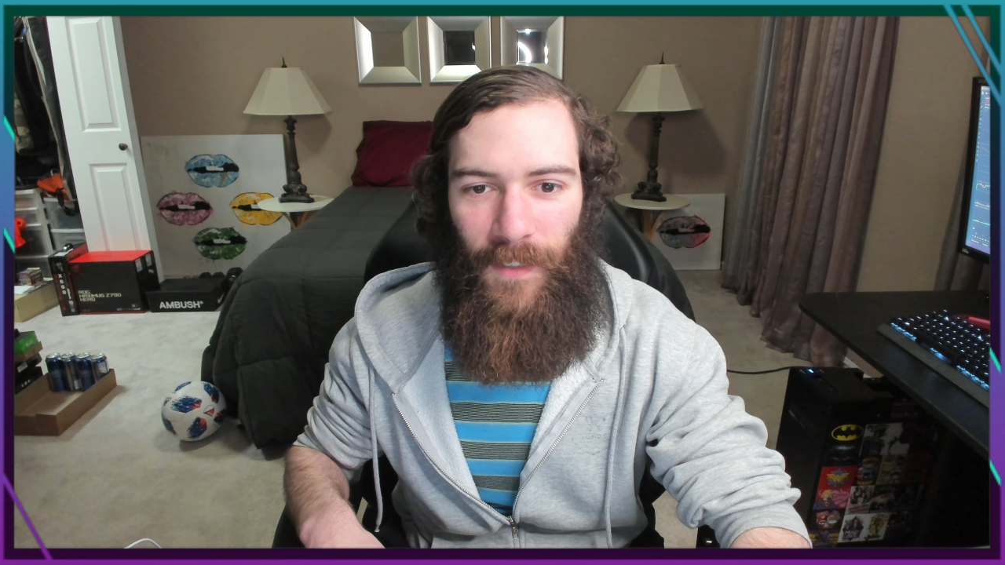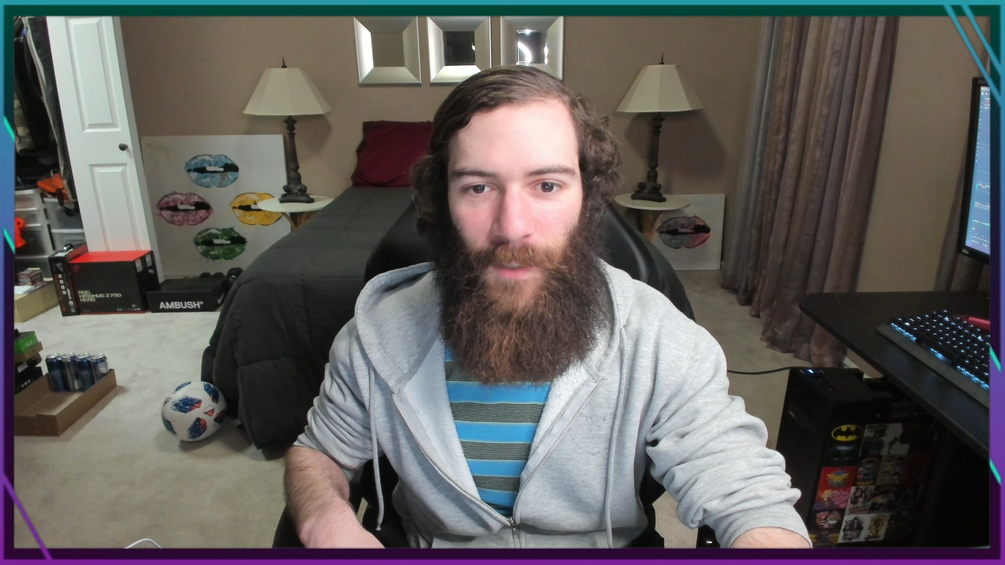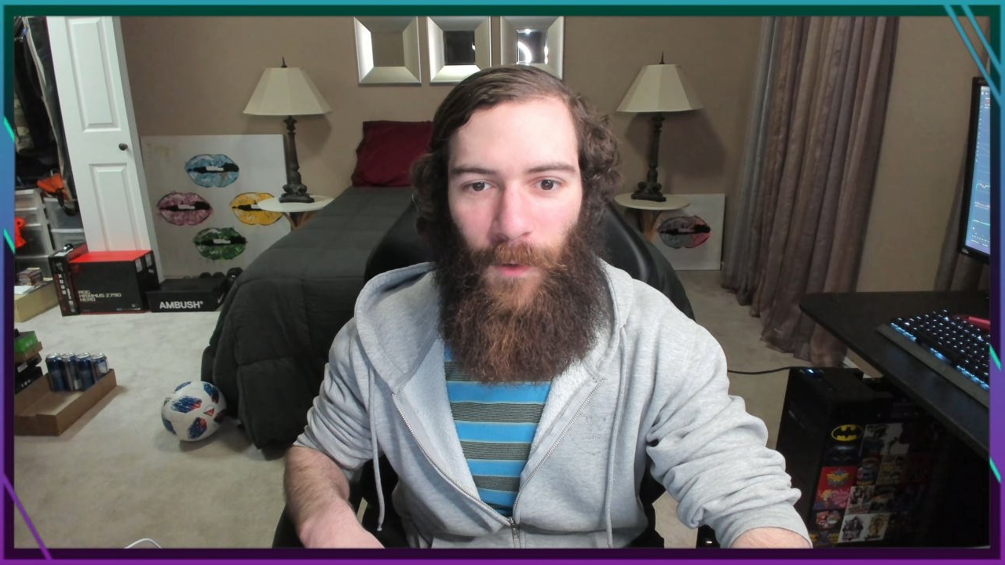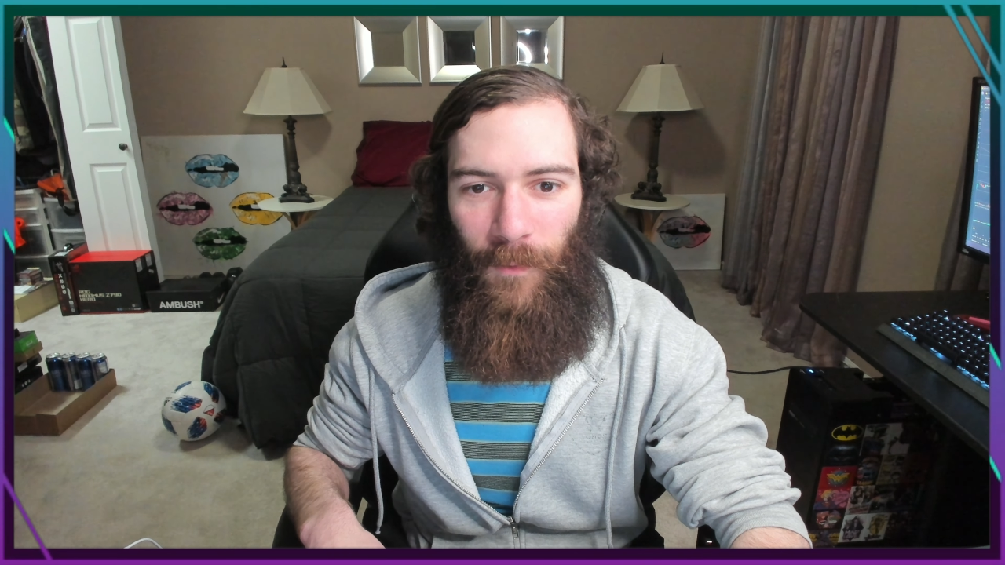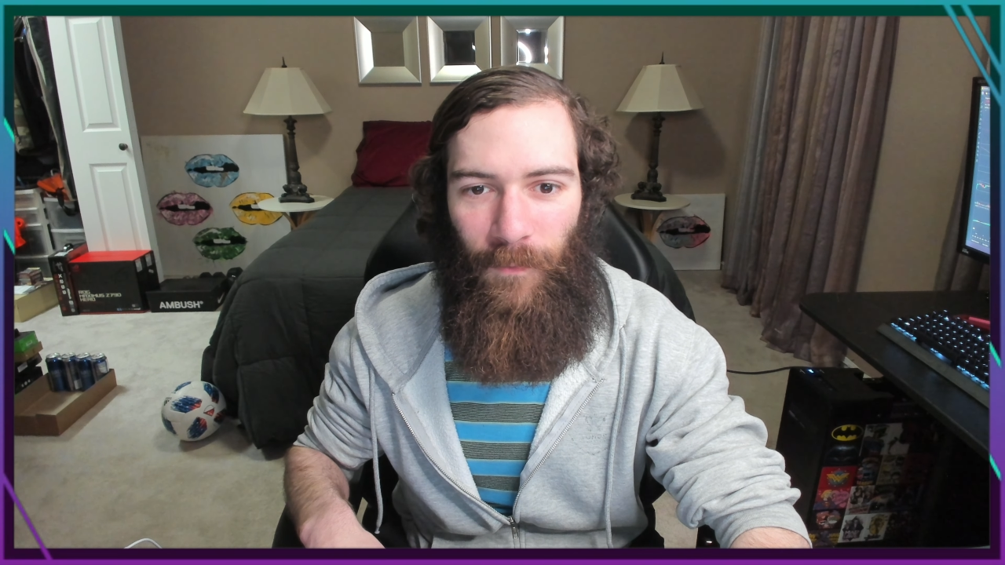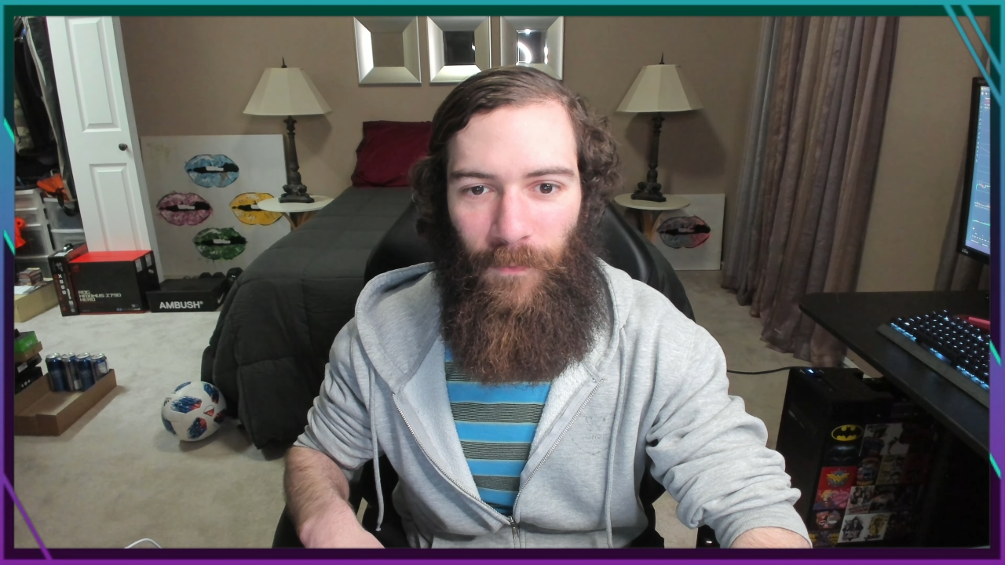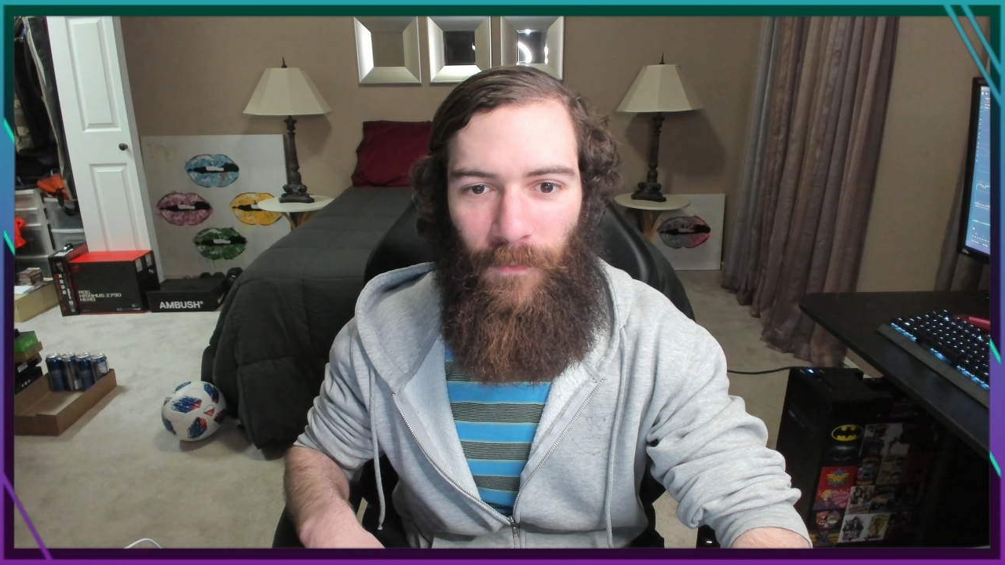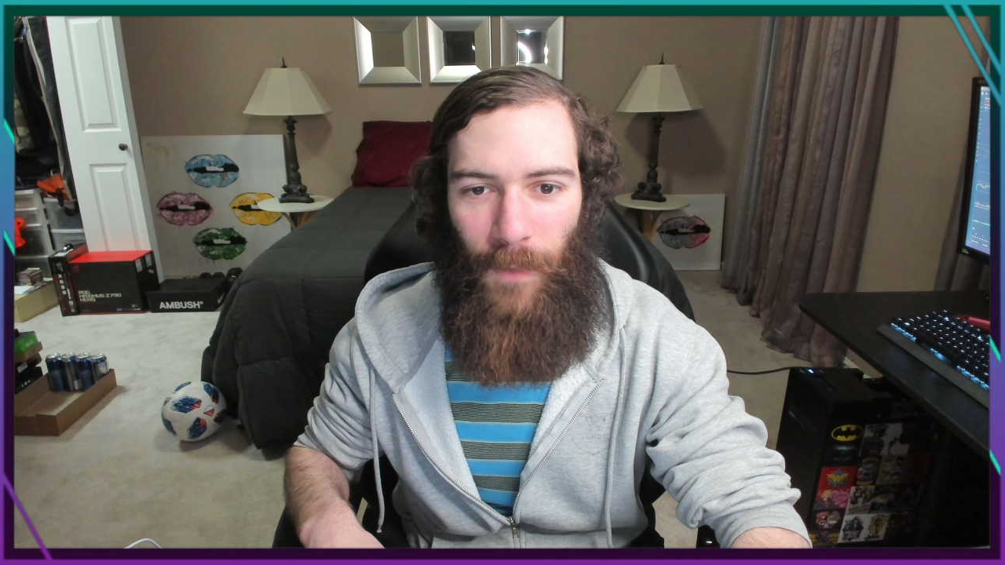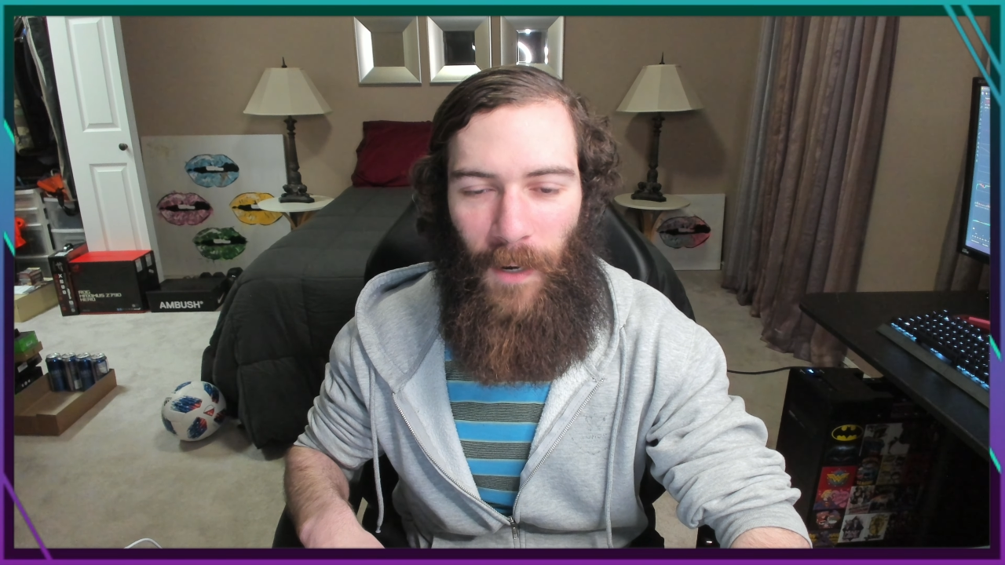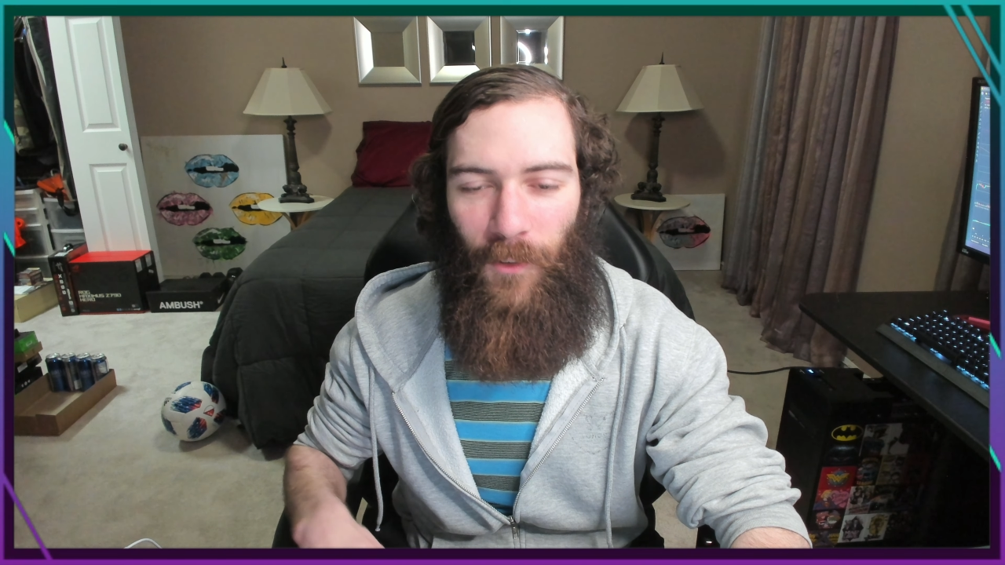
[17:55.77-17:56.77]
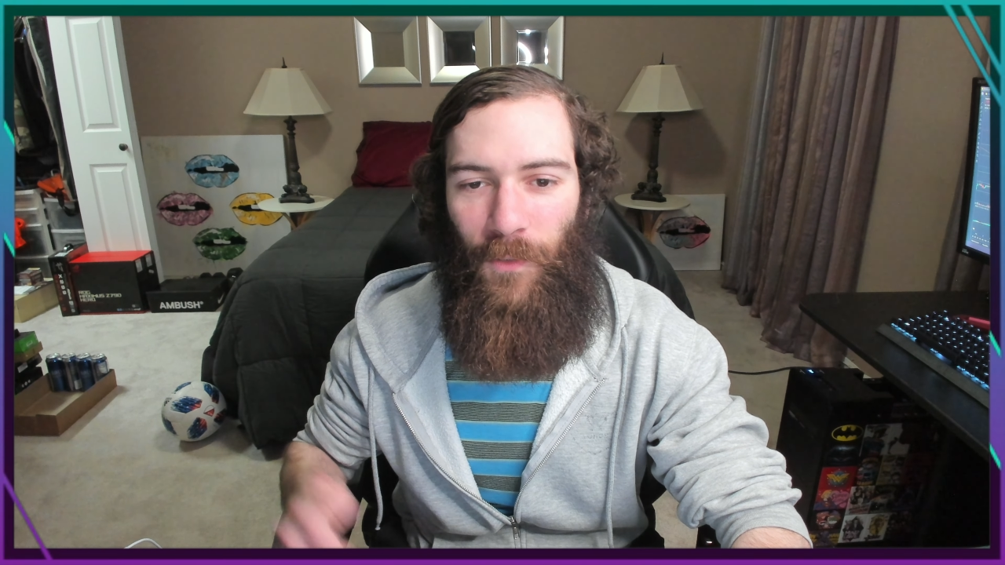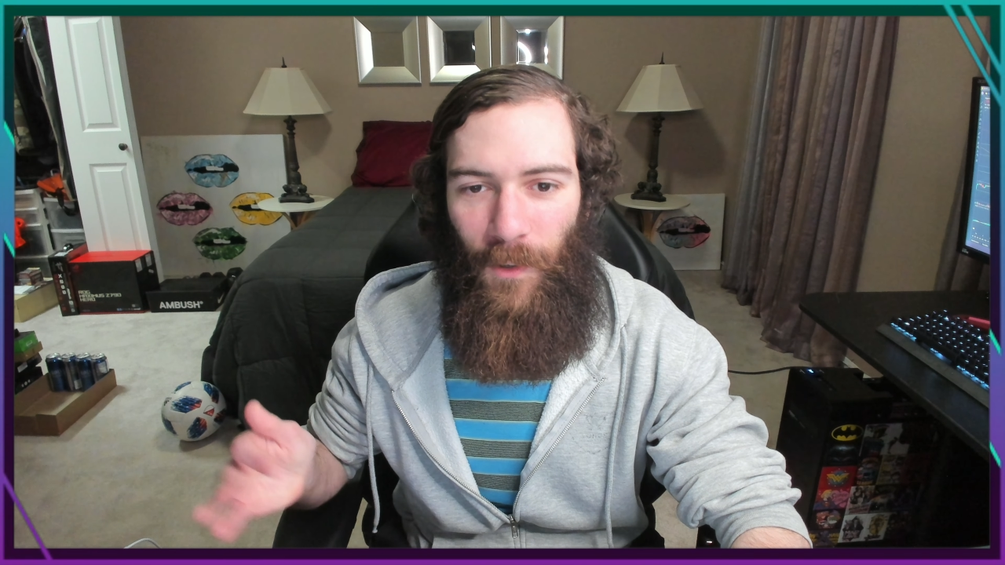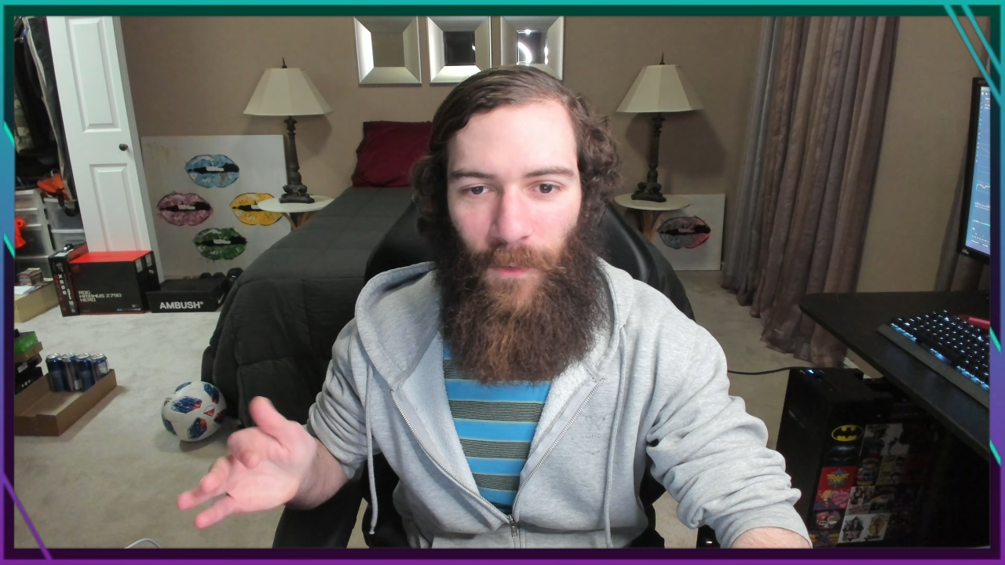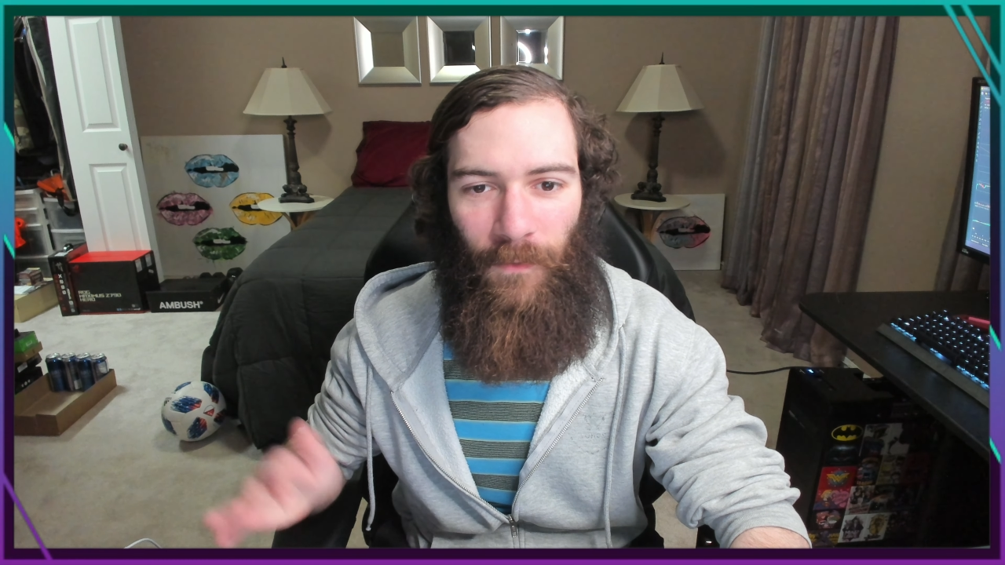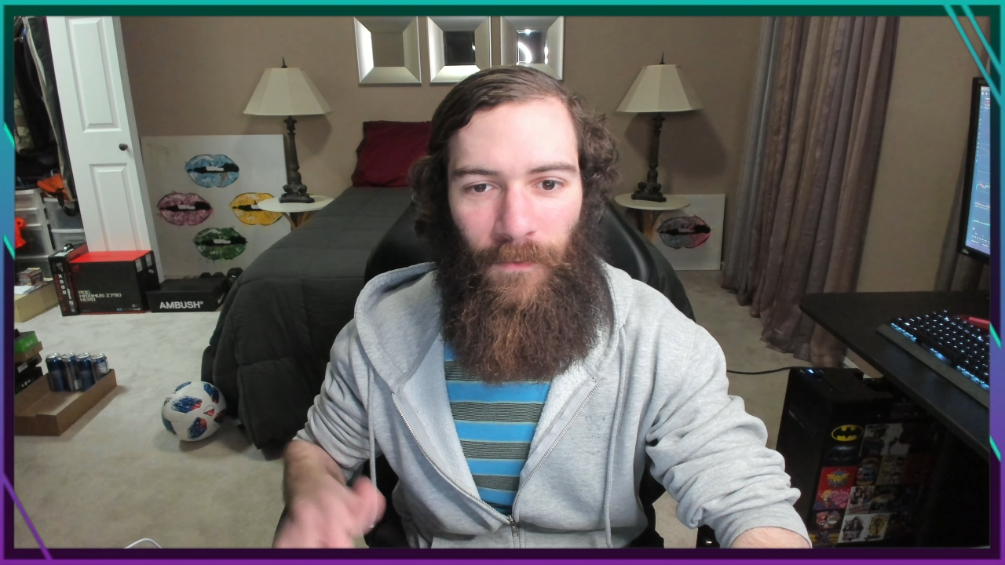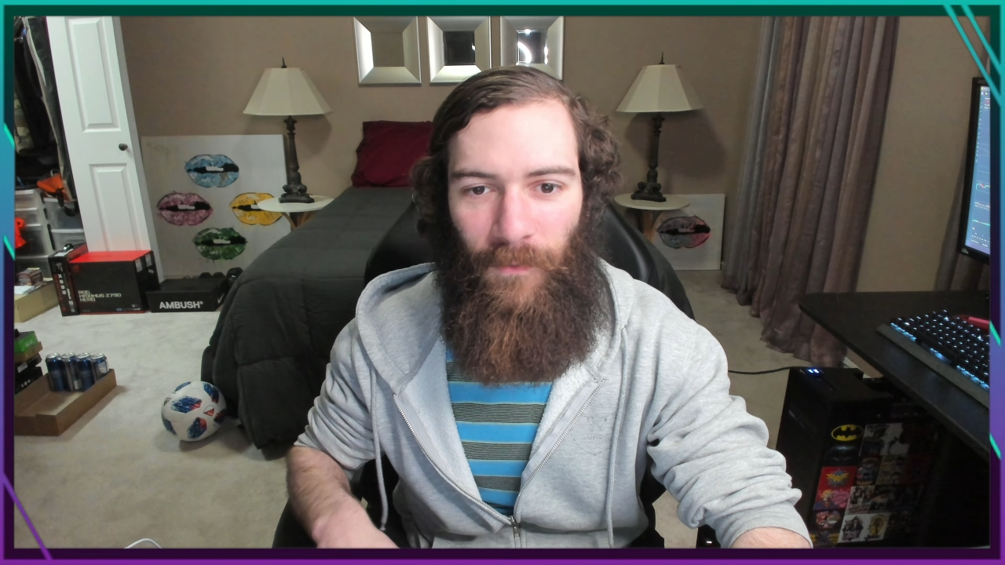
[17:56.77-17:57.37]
anywhere, Brownsville,